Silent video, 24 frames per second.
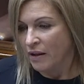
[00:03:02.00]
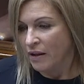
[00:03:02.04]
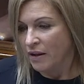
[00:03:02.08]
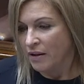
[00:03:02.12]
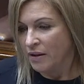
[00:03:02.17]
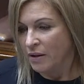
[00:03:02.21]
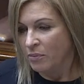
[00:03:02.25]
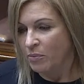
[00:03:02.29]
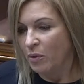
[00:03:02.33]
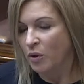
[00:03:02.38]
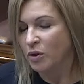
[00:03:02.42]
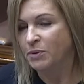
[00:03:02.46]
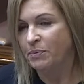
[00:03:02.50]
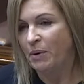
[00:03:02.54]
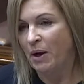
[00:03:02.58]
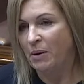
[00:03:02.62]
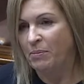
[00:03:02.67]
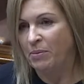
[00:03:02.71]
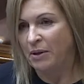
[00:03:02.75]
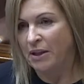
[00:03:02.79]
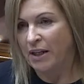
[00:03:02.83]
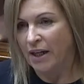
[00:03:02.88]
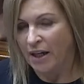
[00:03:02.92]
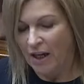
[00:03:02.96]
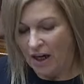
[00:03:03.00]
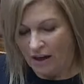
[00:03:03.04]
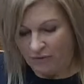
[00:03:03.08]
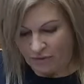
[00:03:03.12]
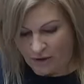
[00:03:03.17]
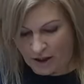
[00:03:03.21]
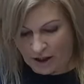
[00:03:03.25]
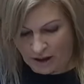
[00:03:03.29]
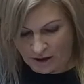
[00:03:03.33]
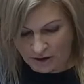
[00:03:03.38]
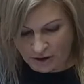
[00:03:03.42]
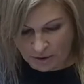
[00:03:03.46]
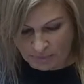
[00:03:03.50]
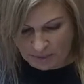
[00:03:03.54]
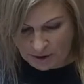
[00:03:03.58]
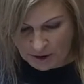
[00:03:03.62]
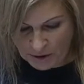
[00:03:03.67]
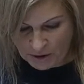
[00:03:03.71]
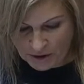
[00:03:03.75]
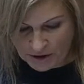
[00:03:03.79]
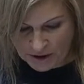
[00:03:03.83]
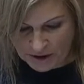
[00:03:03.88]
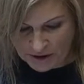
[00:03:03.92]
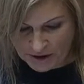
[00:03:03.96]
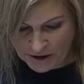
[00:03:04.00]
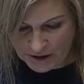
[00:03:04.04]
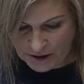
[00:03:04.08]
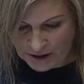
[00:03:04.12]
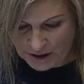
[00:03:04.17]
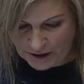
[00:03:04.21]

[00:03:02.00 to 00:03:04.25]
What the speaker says: the most people that have contributed